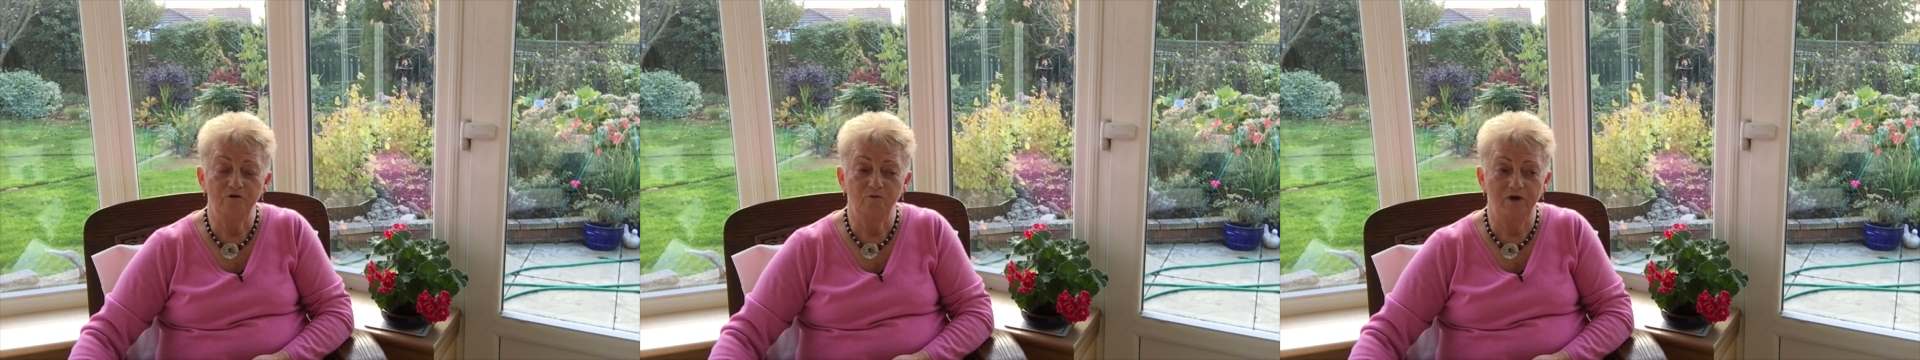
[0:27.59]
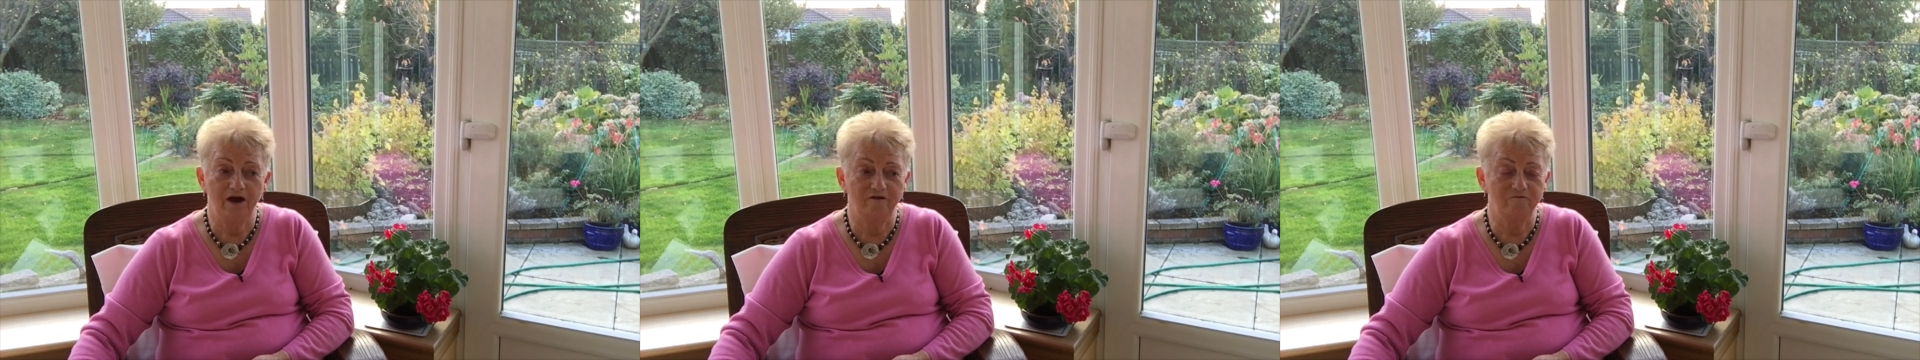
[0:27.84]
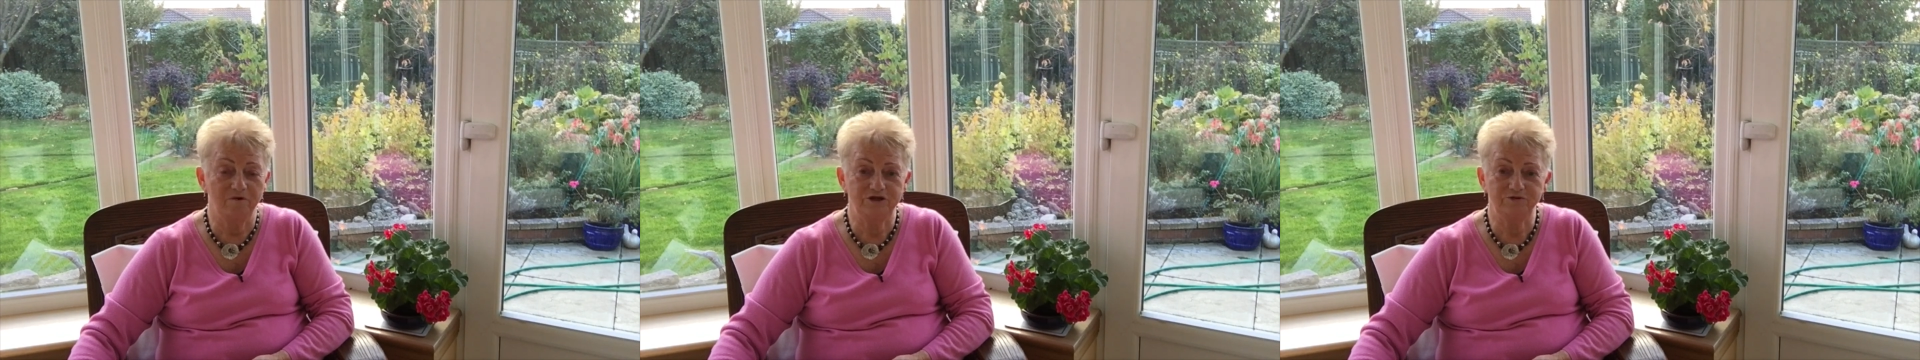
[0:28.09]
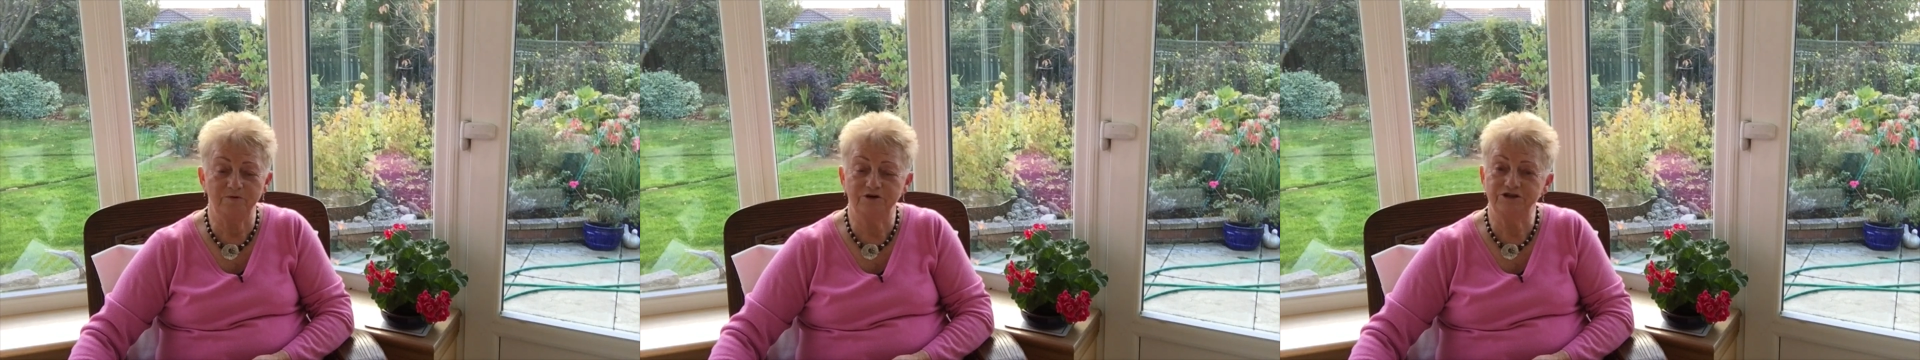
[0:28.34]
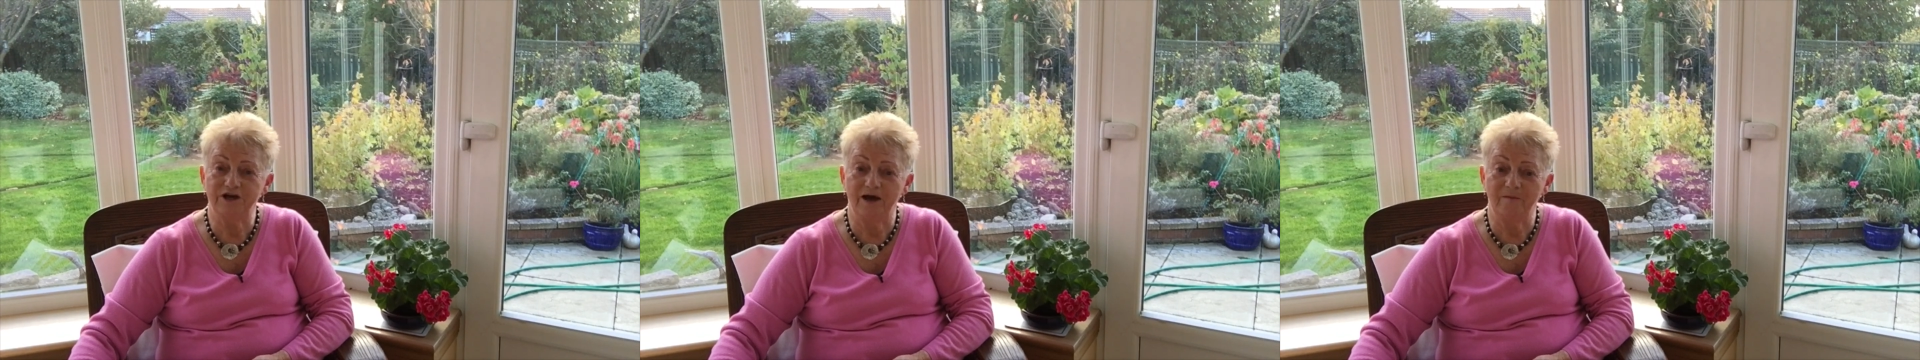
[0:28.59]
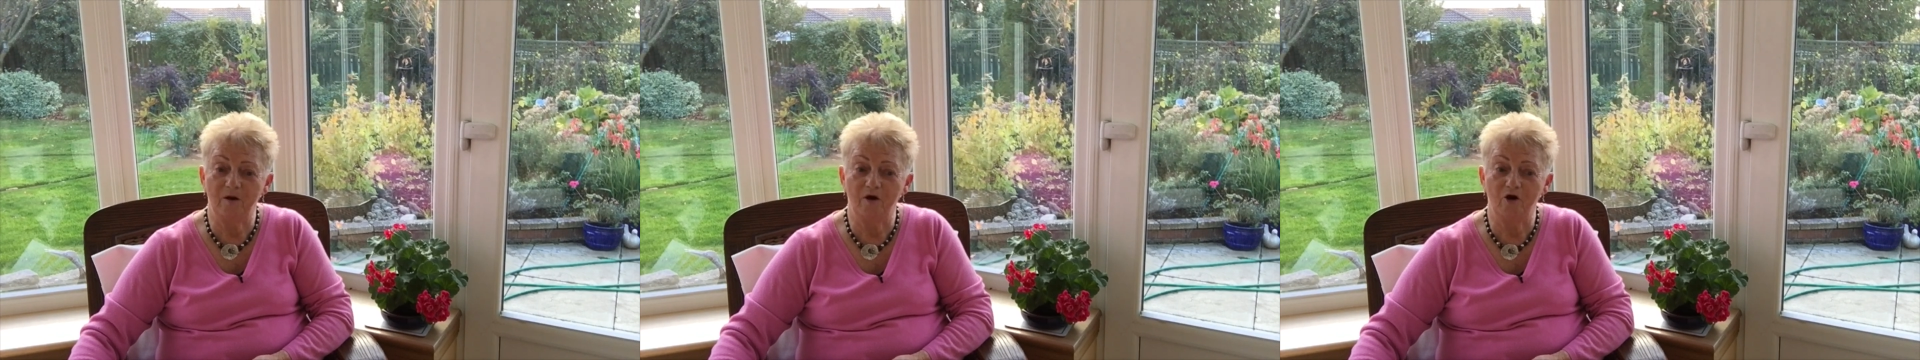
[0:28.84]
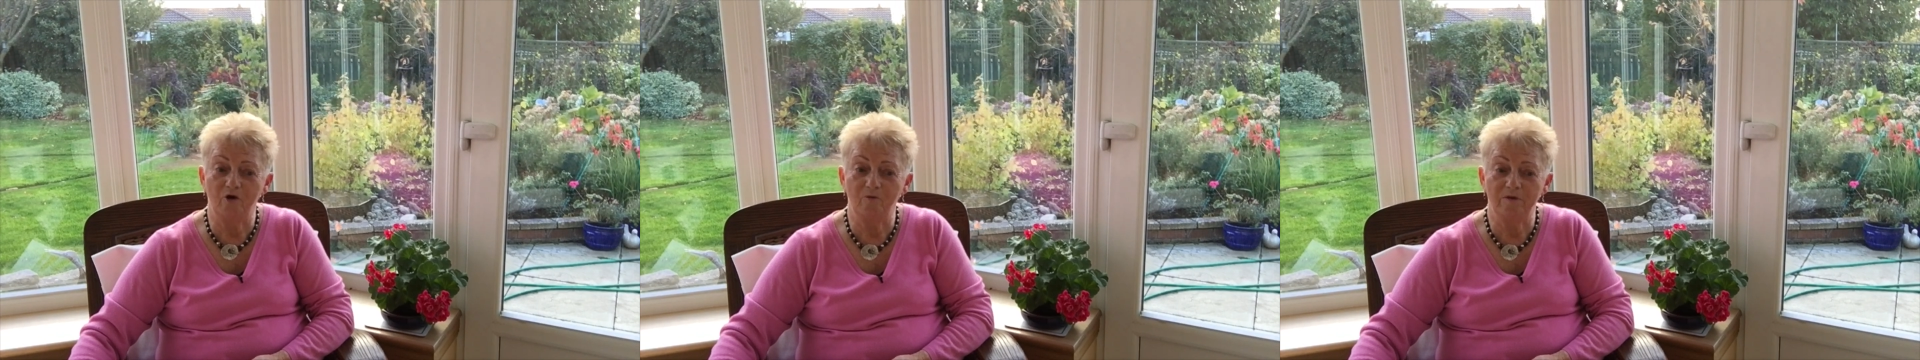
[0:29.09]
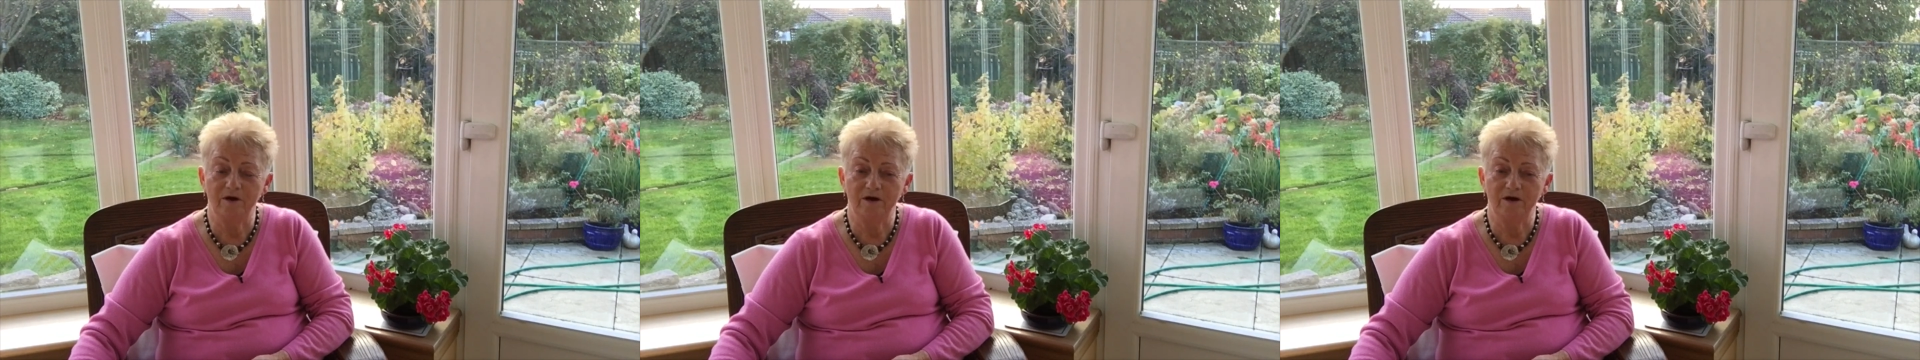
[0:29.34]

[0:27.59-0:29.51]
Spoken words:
we have much more time at home